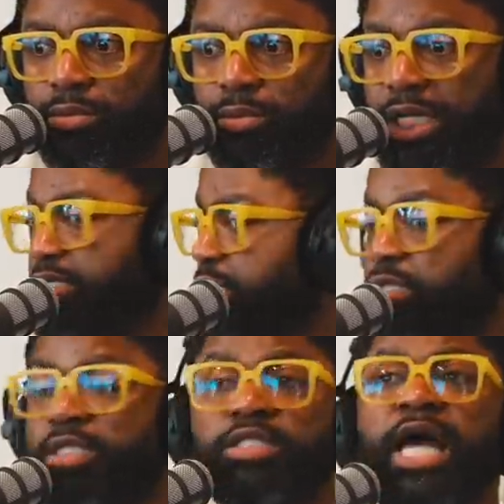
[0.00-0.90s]
It's a
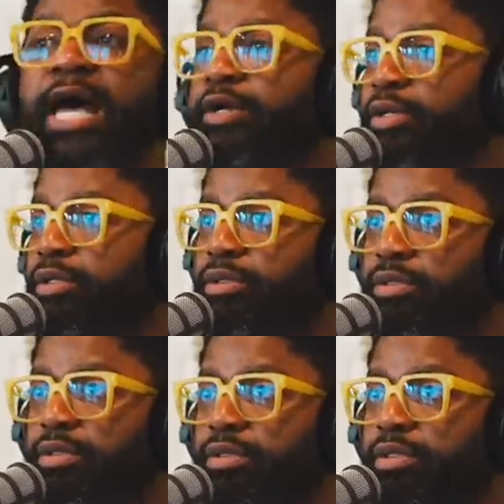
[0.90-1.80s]
desire.
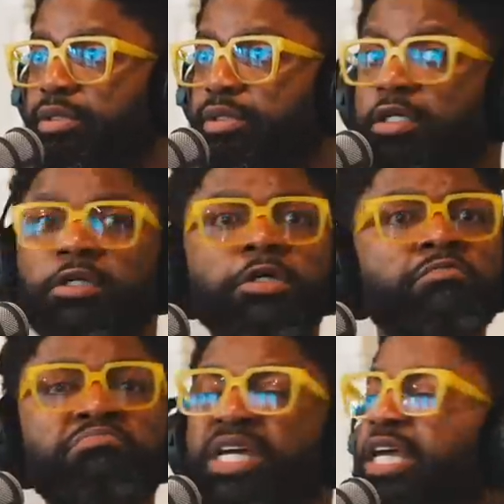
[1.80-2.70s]

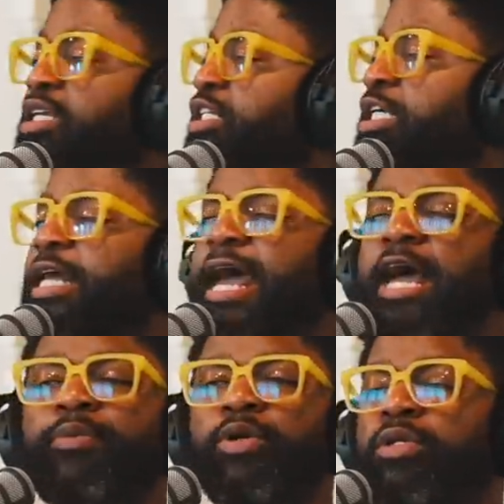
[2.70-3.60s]
It didn't
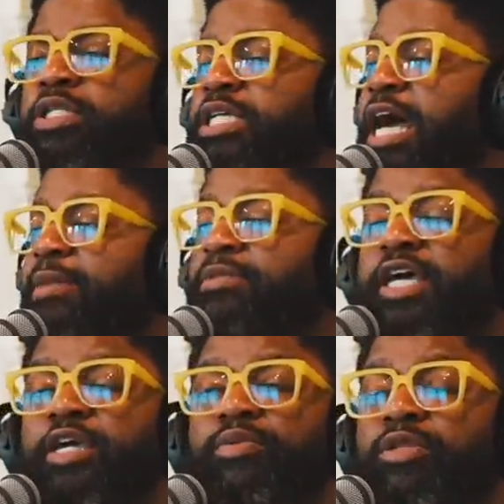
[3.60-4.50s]
happen on the
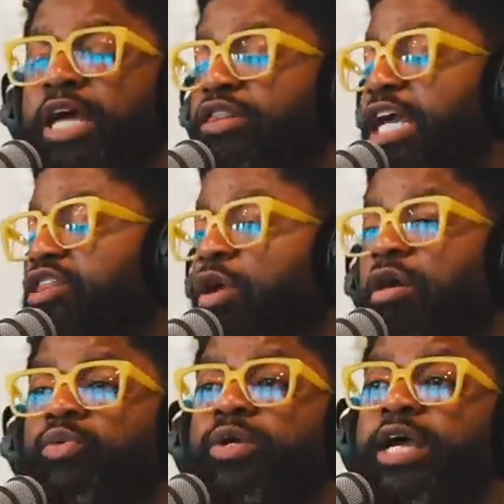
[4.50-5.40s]
timetable that they thought
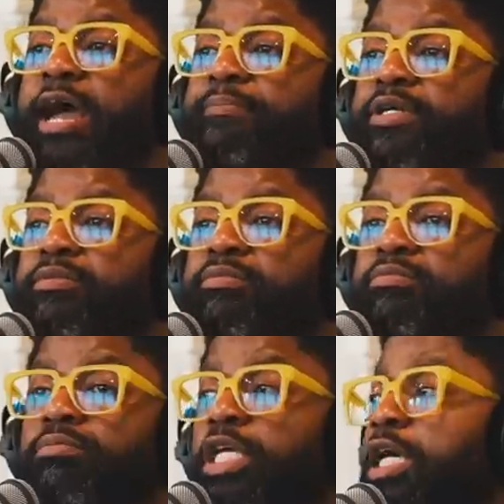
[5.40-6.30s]
it would happen.
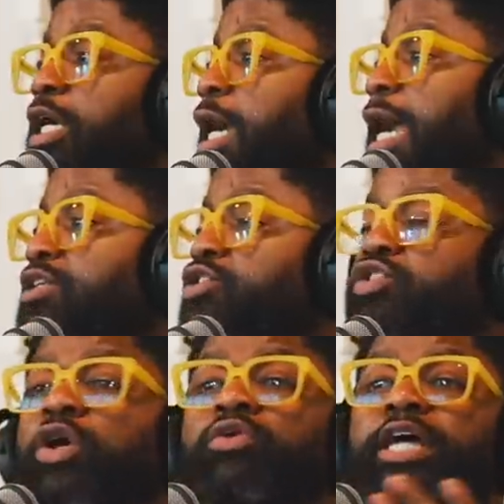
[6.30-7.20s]
And
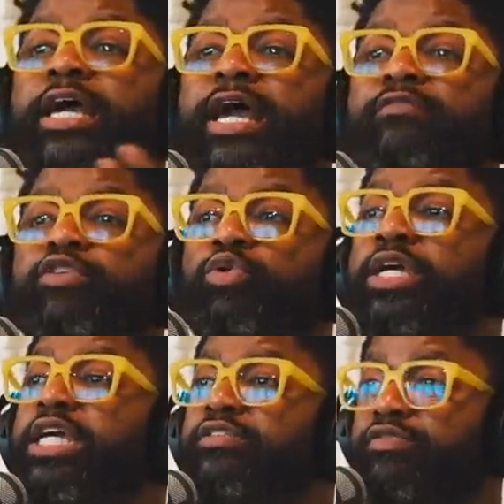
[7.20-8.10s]
so they have
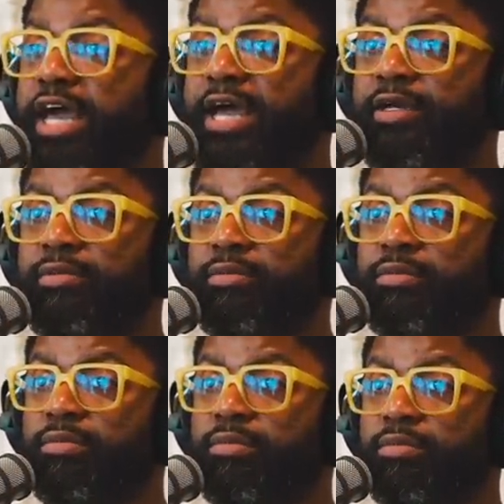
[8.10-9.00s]
grieved that.
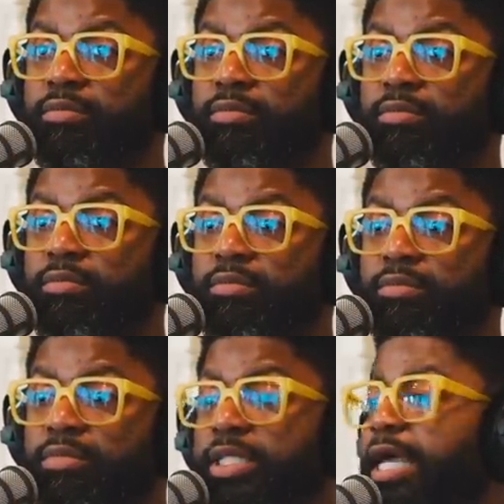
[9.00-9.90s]

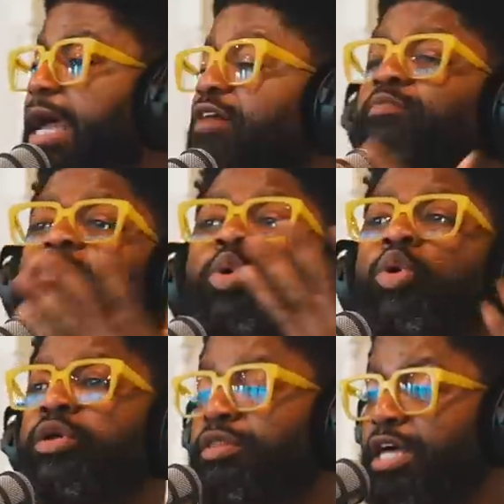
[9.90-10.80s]
They have
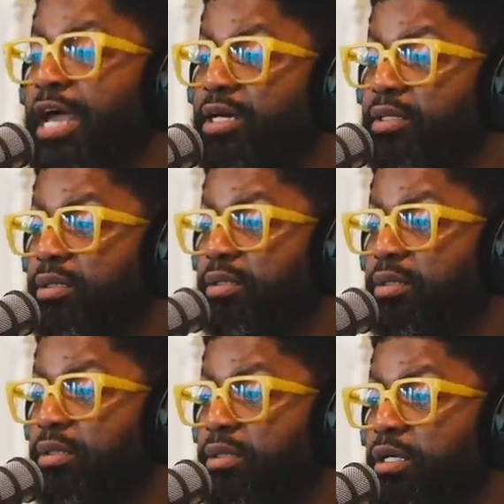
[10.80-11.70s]
mourned that.
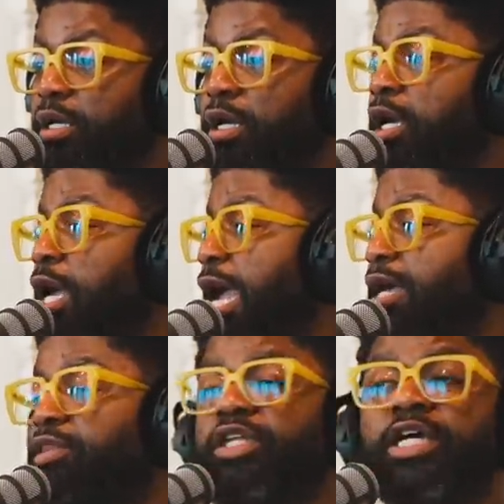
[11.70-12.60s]

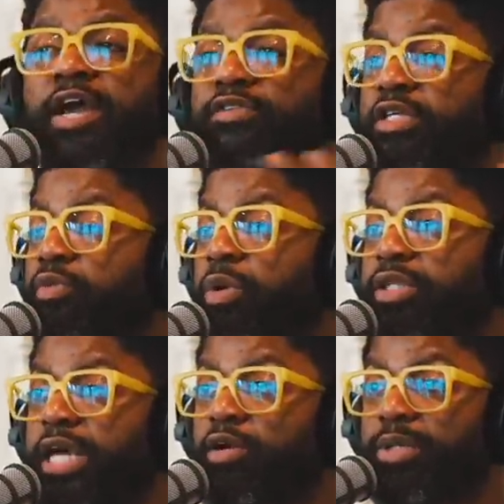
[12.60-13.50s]
And then after they wrote
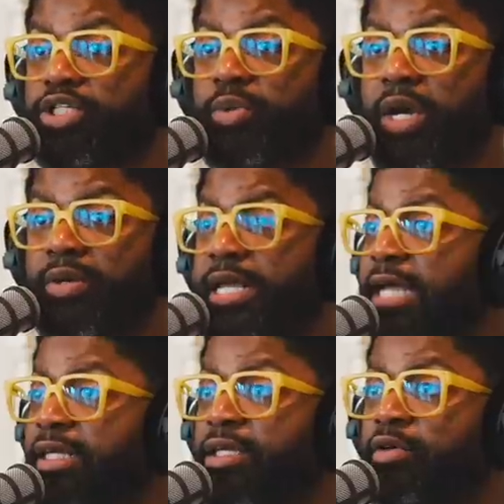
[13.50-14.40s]
that obituary and
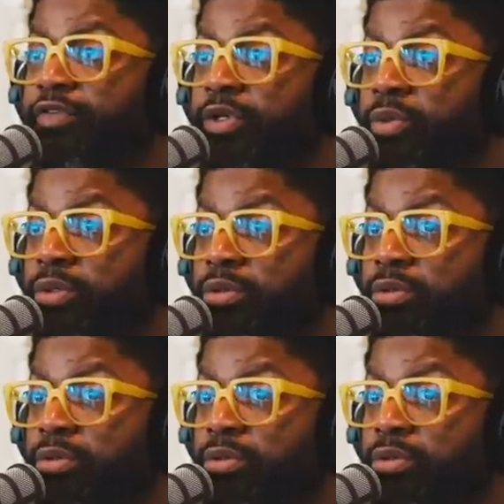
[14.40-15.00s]
had that little funeral,